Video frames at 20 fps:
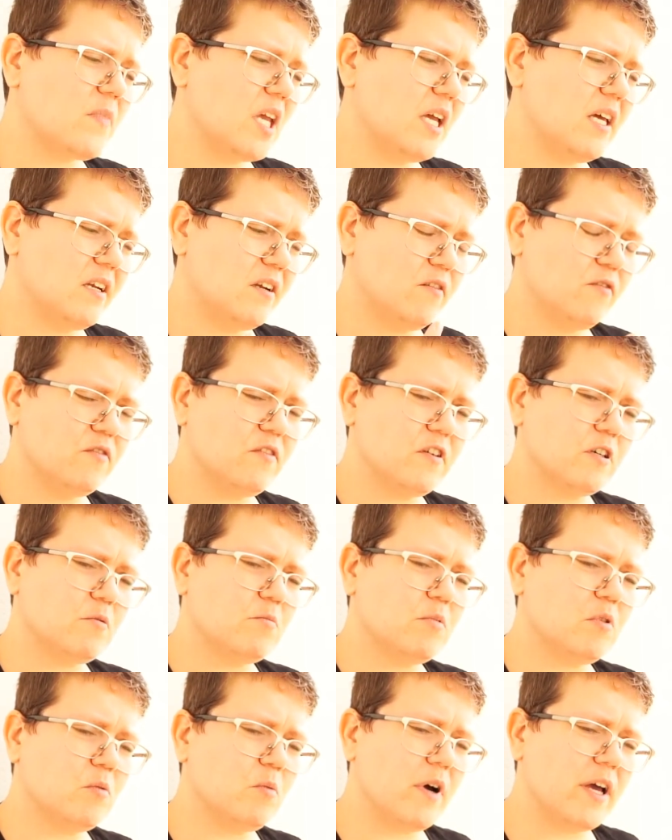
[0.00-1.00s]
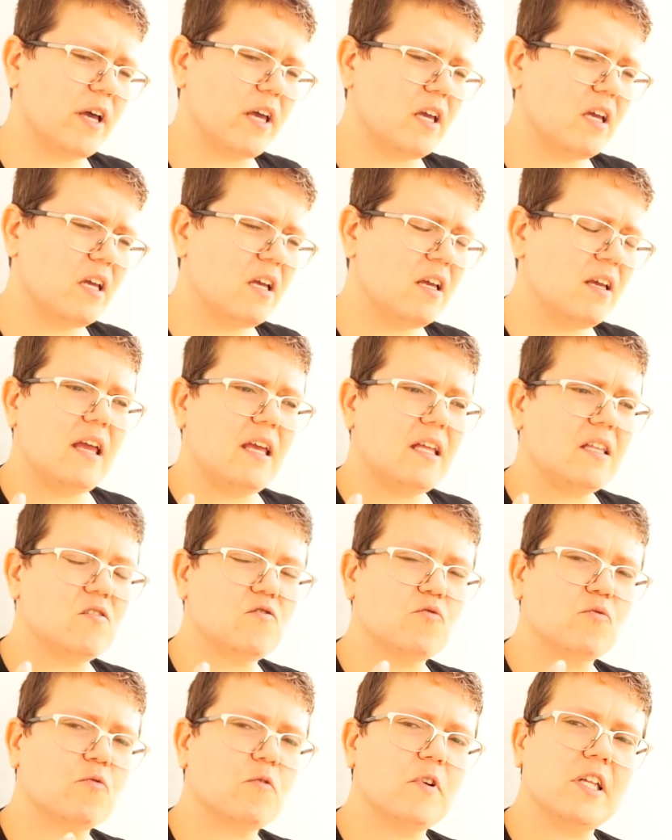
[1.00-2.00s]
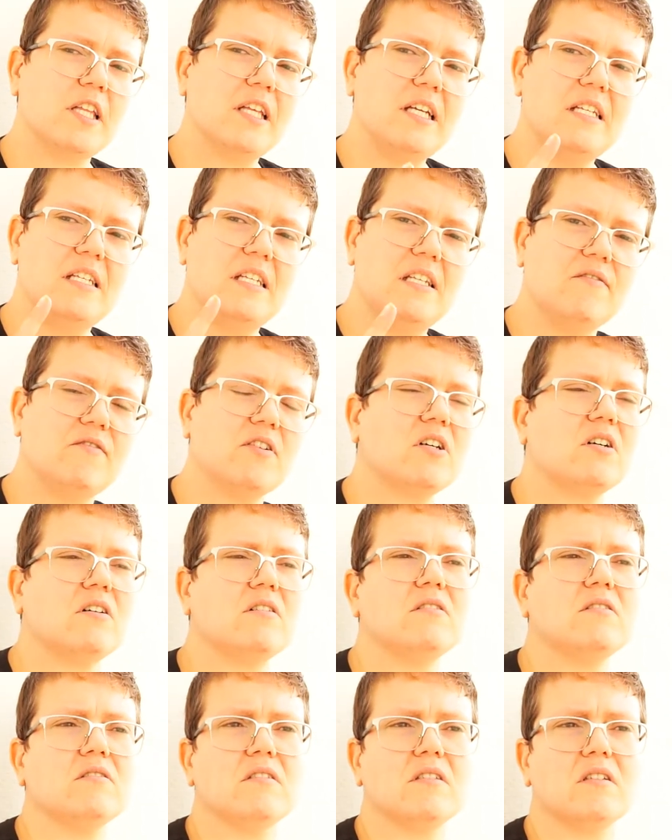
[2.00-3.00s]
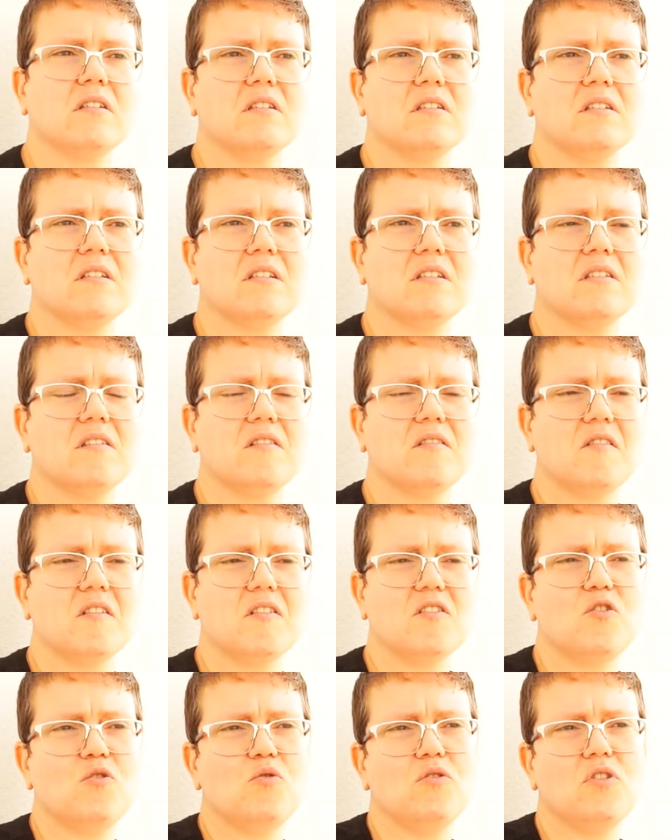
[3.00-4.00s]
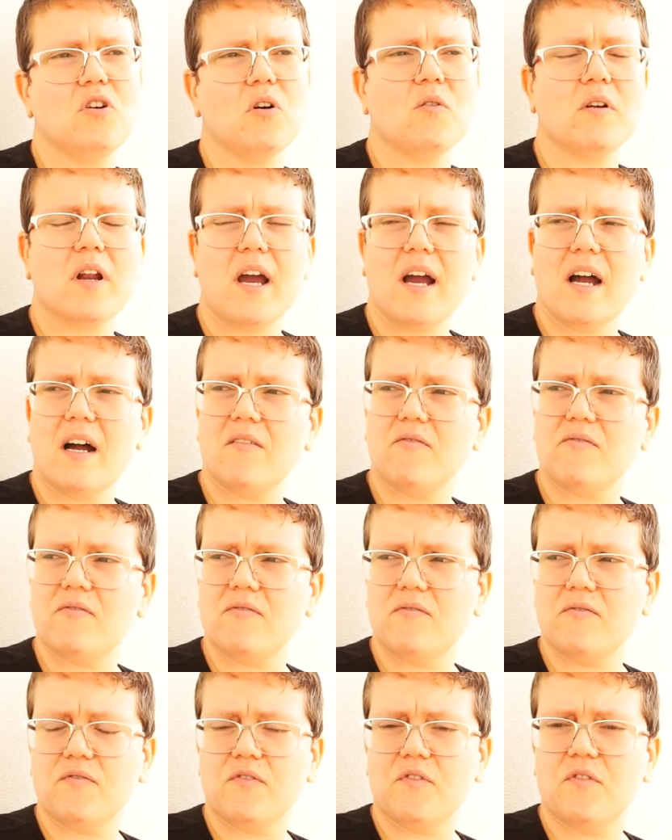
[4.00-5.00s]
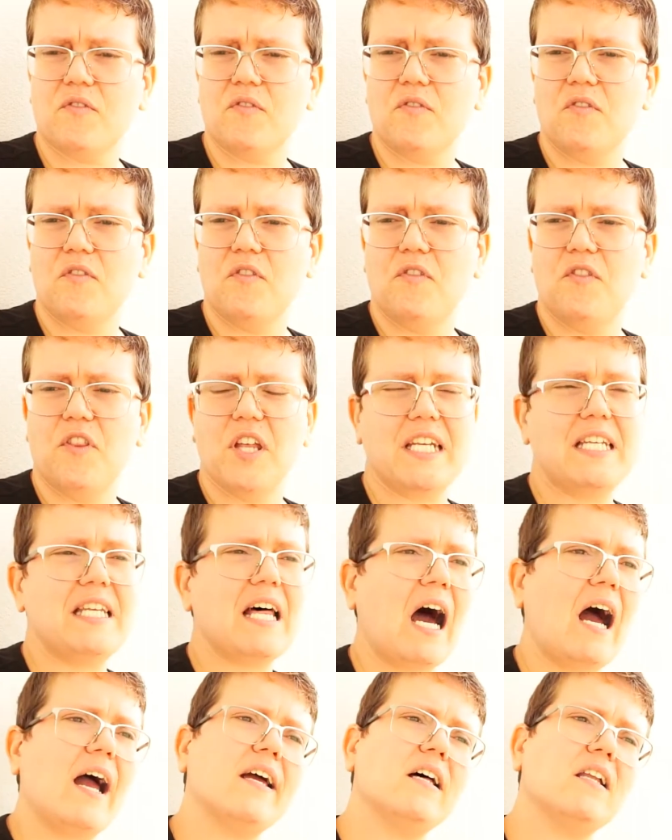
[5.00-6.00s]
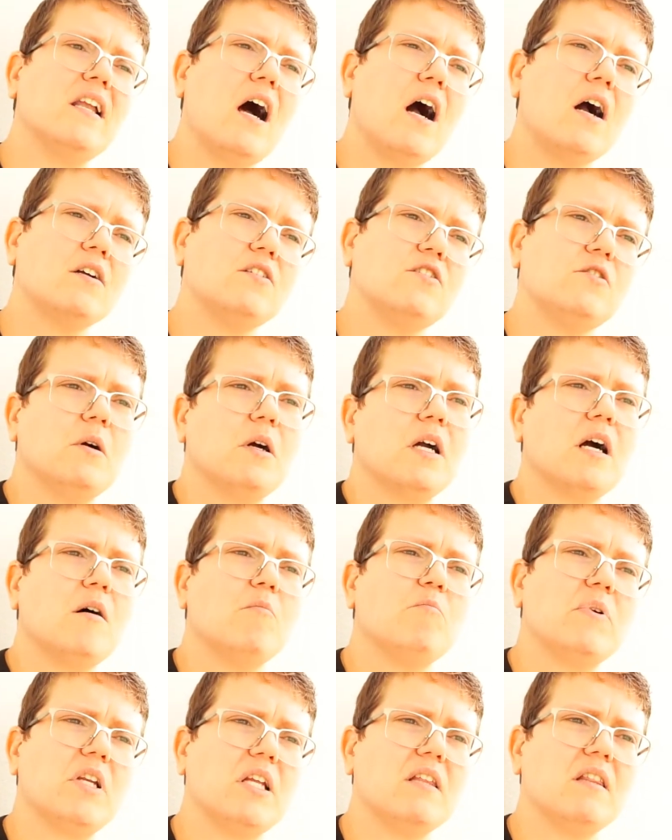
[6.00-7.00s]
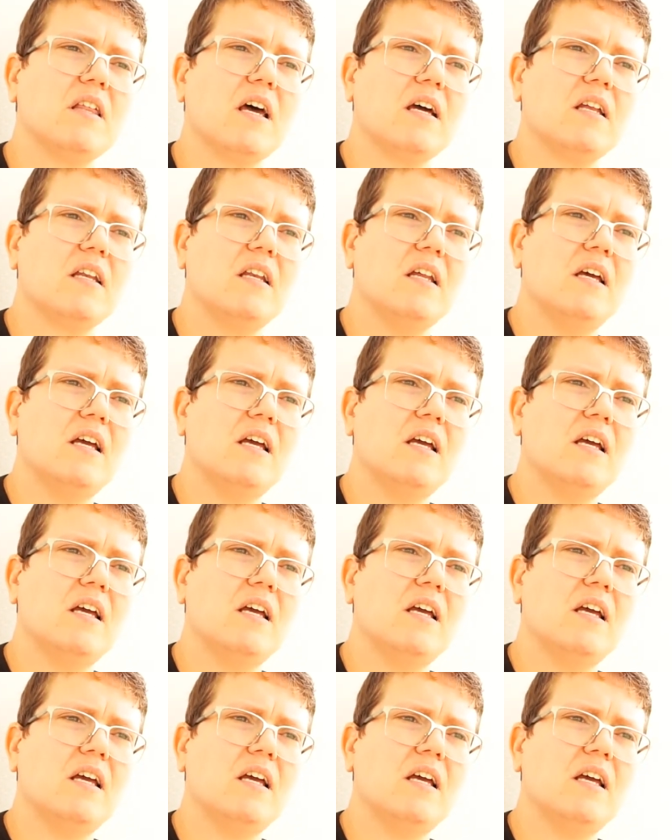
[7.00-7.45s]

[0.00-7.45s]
in a verbal way, it's really difficult that you don't have the dialogue to accompany that.